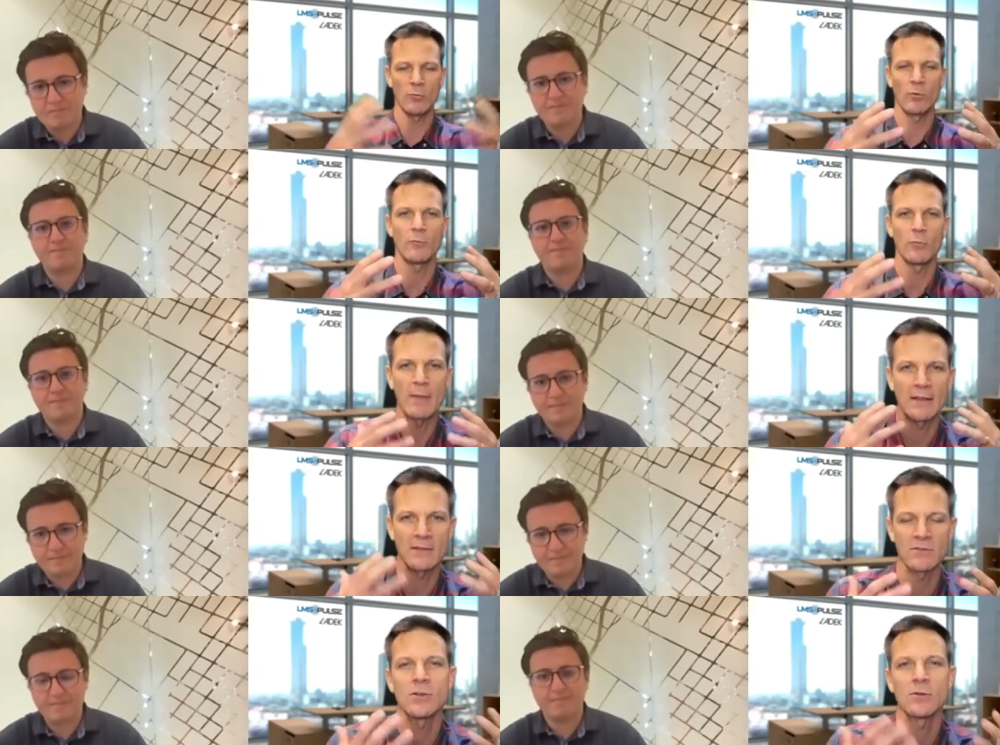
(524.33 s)
Speaker 1: we we made this
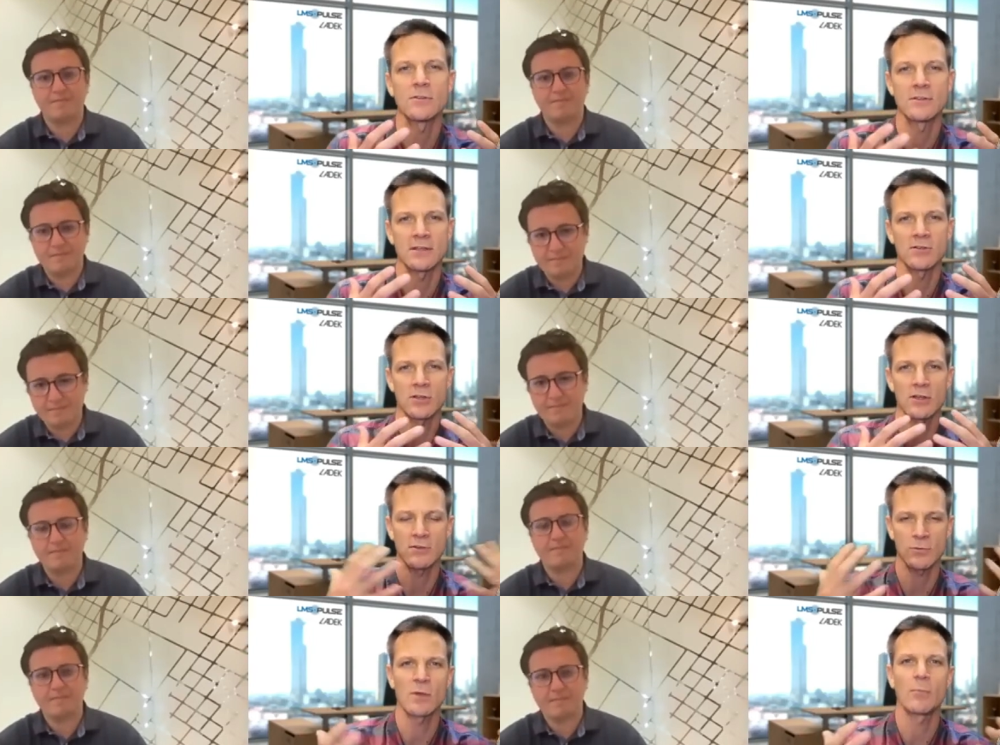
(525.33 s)
huge decision and this
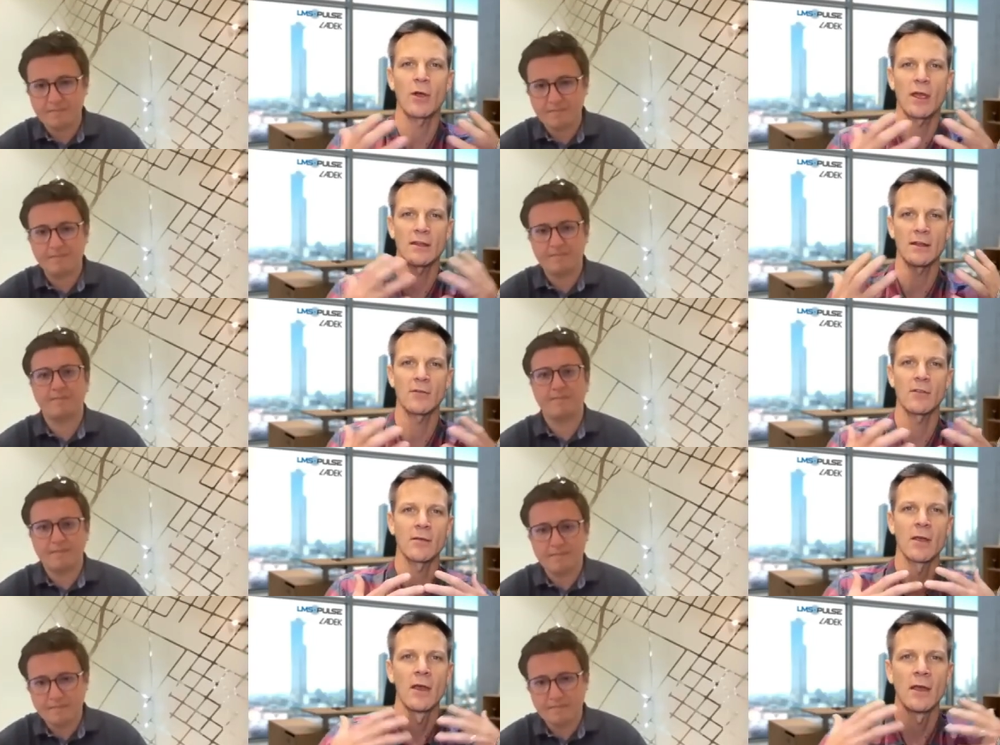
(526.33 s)
rebrand and everything
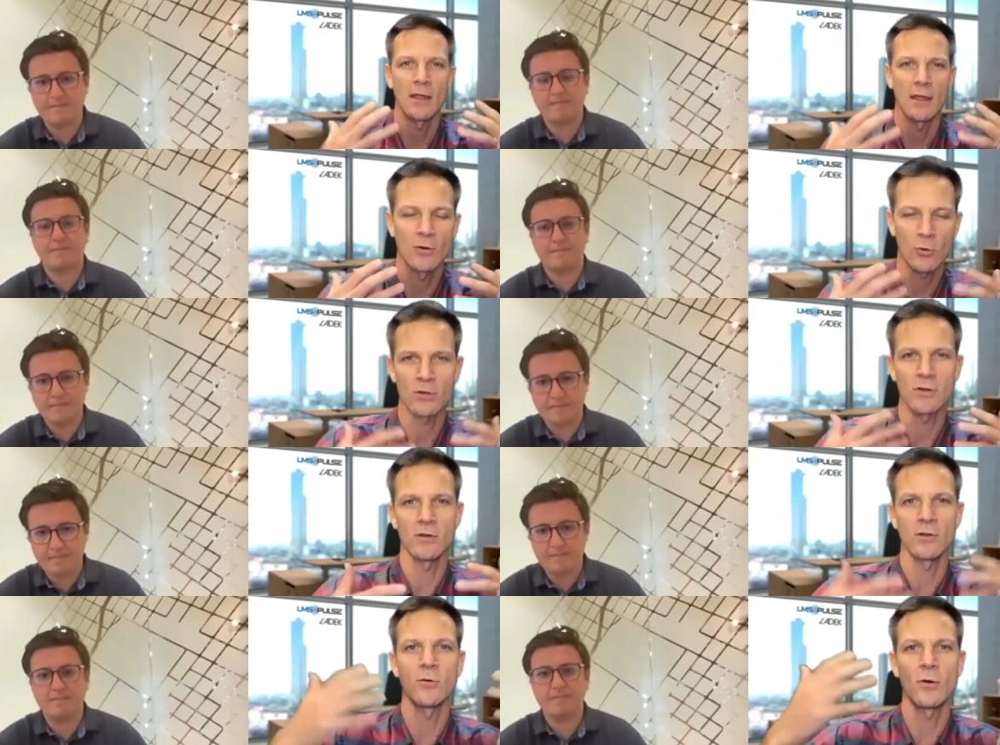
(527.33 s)
in order to
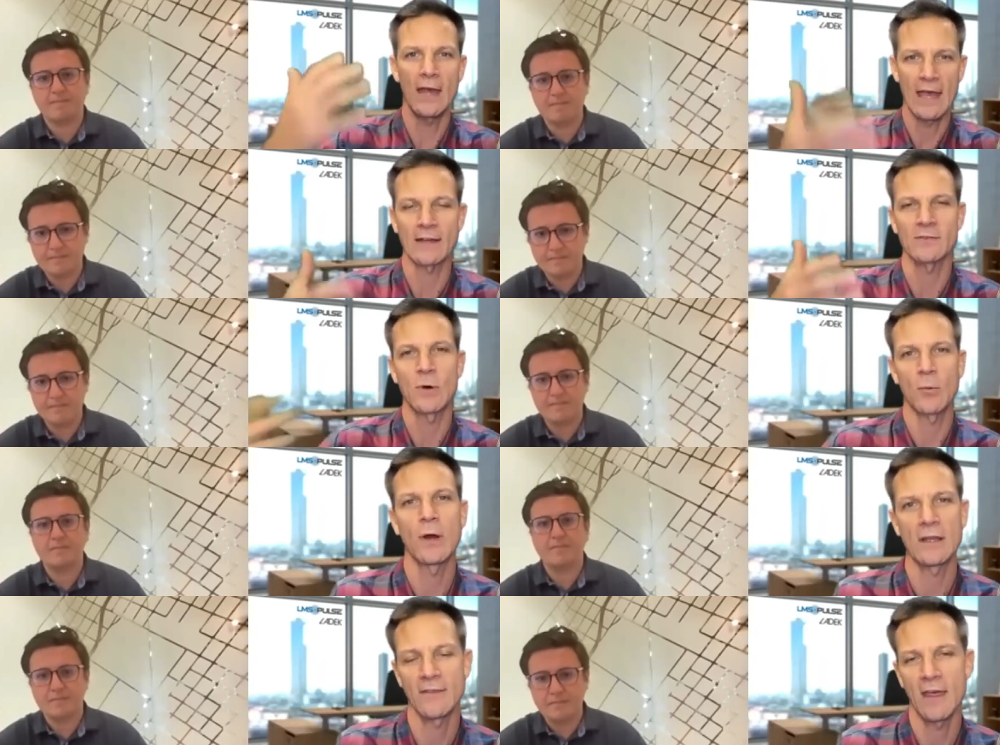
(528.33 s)
do X. What what
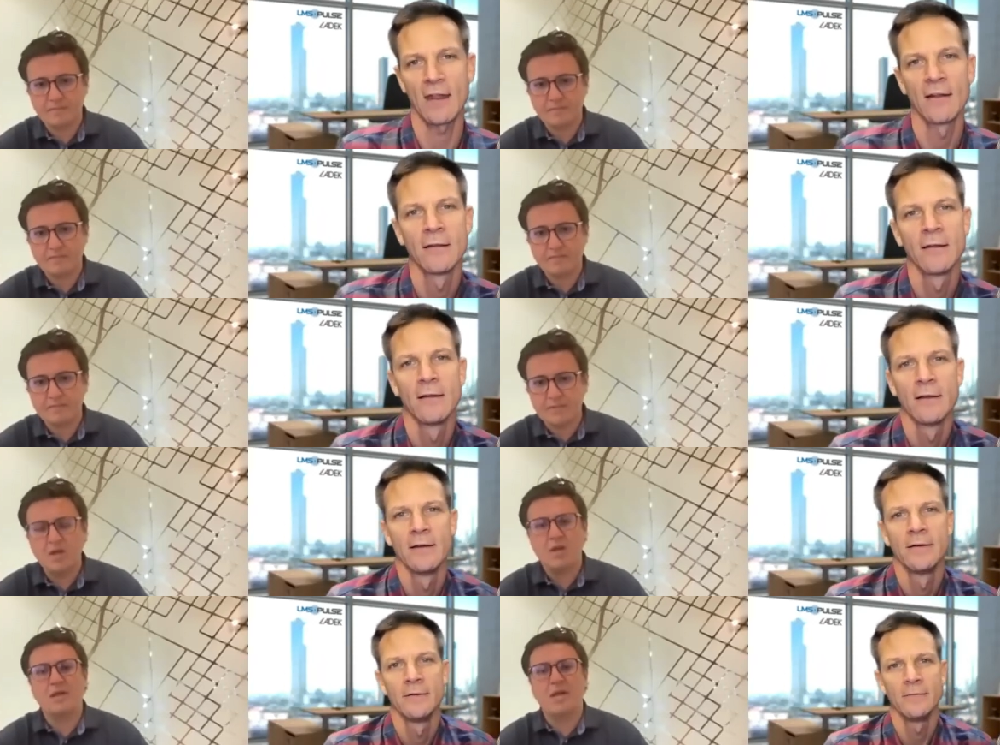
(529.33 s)
is that?
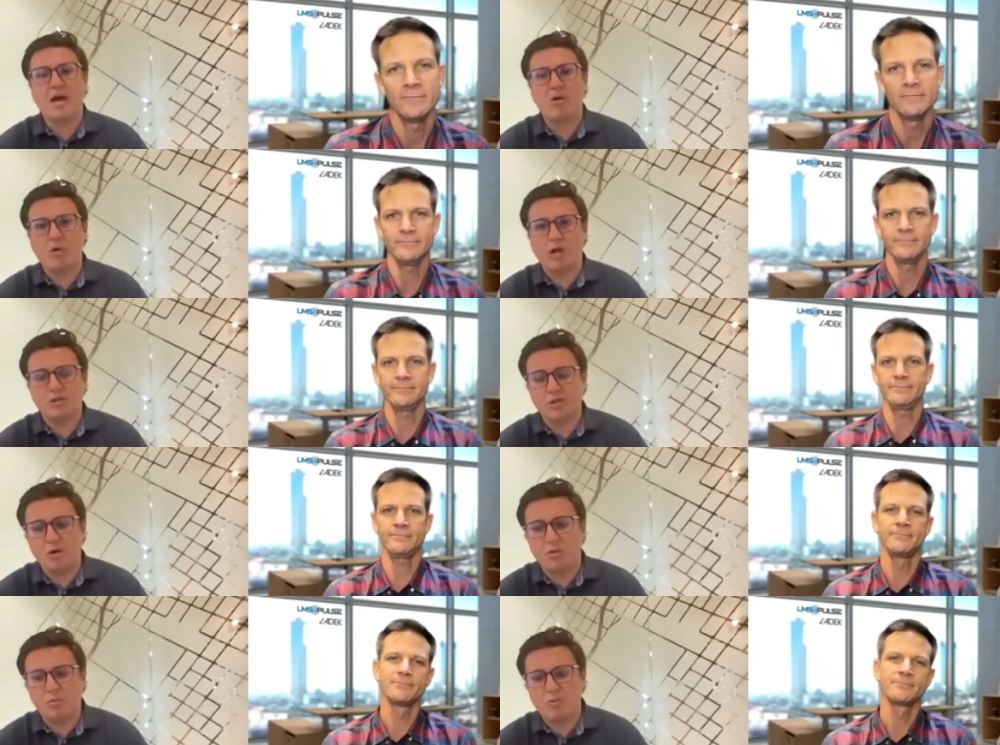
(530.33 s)
Speaker 2: Yeah, well, you know,
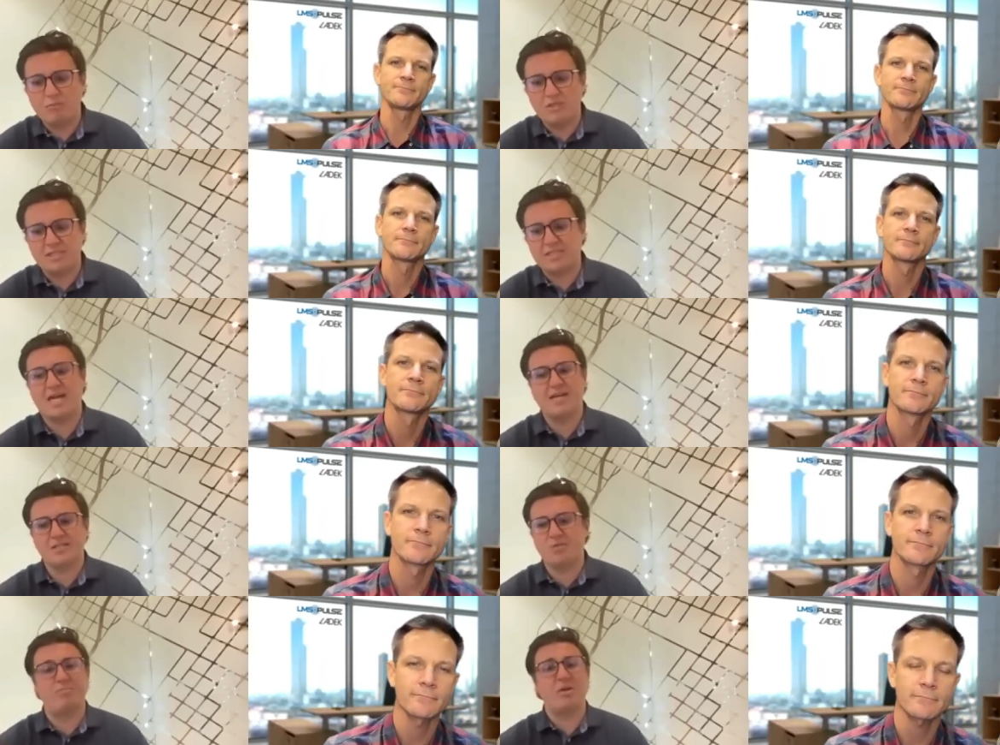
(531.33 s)
when we decided to
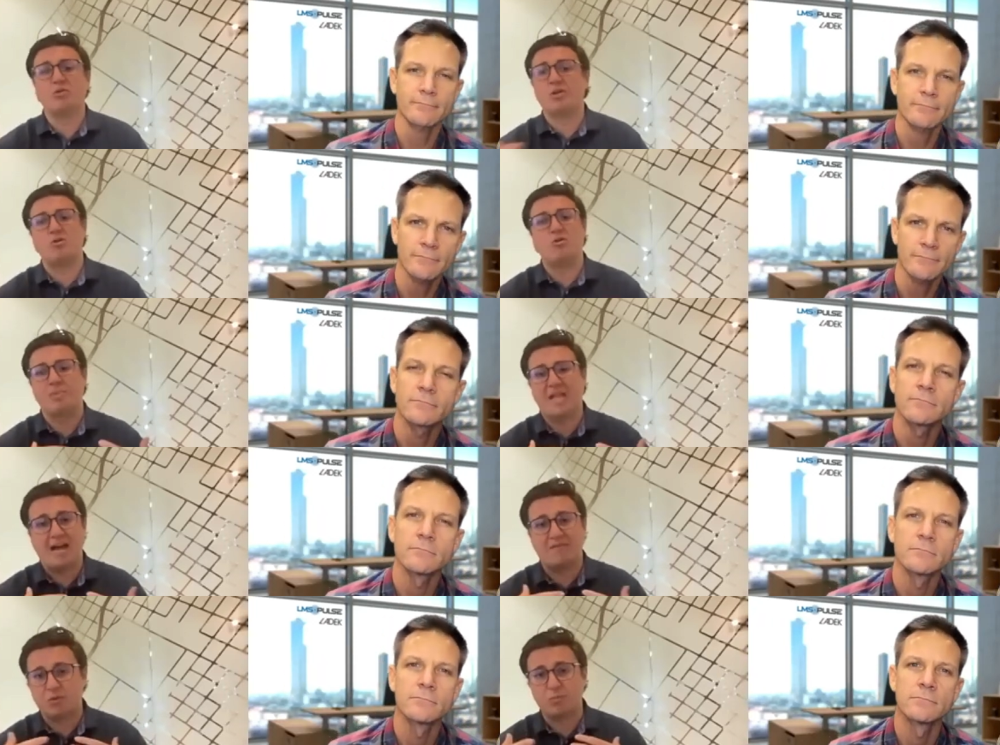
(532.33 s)
build our own
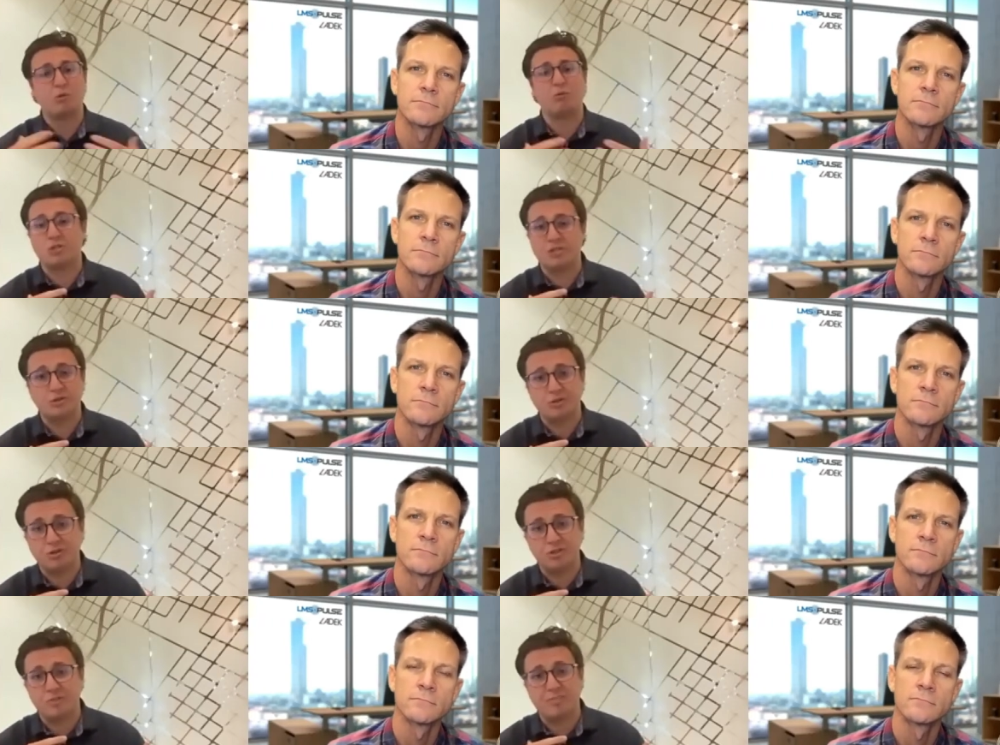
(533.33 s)
platform when we were still
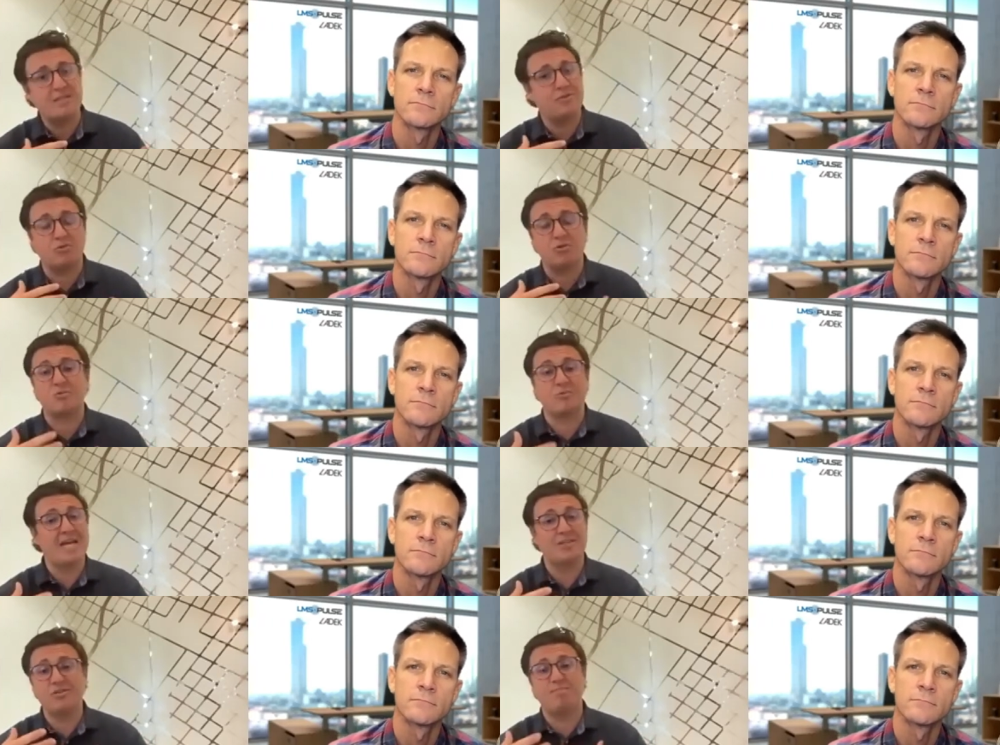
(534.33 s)
Trilogy Mentors, we
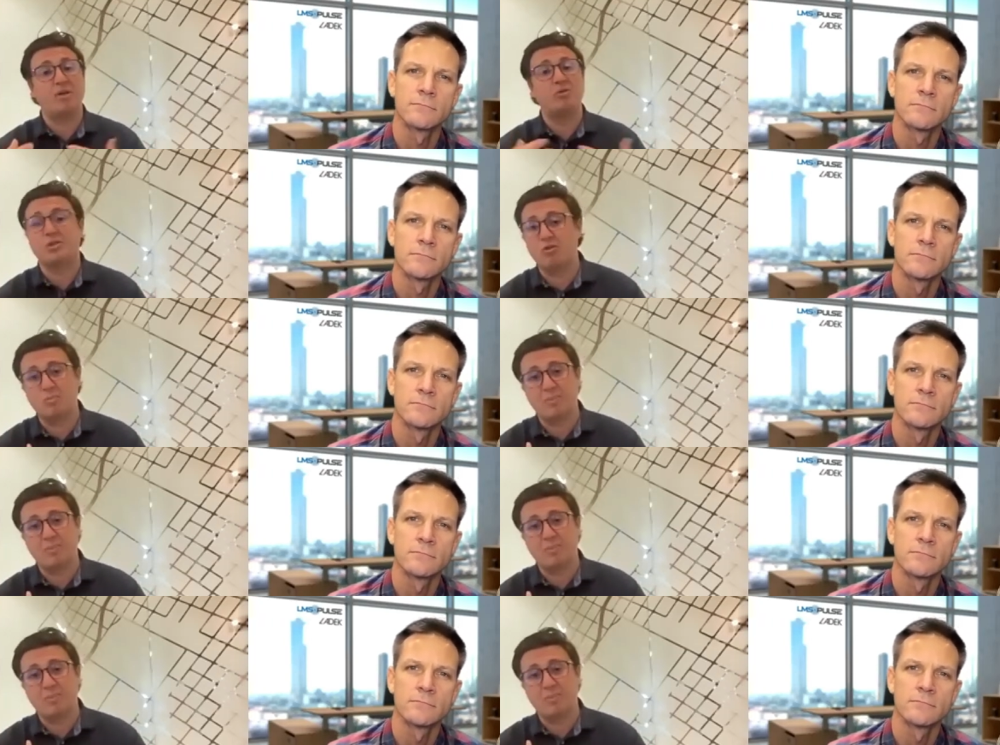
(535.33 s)
actually built our own